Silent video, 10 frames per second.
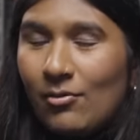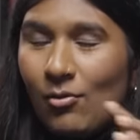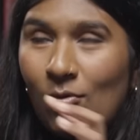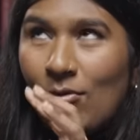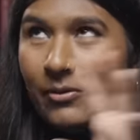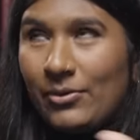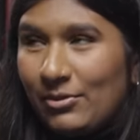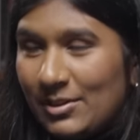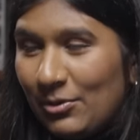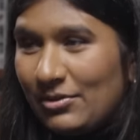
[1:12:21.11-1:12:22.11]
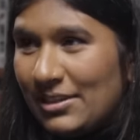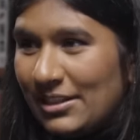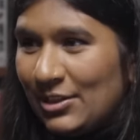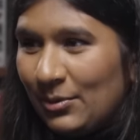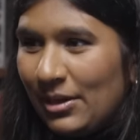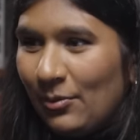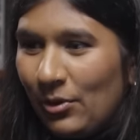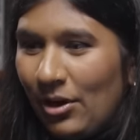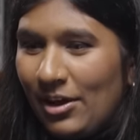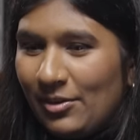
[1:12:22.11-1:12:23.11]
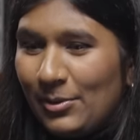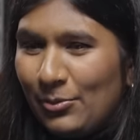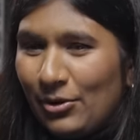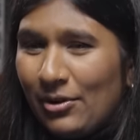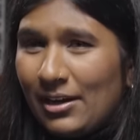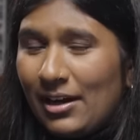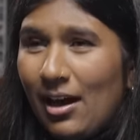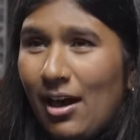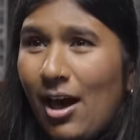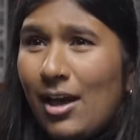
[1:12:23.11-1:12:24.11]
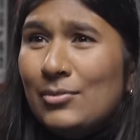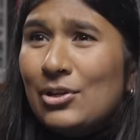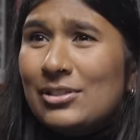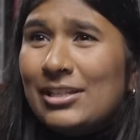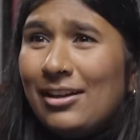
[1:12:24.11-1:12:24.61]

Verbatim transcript: All of the responses to it were either people going, "I'm not a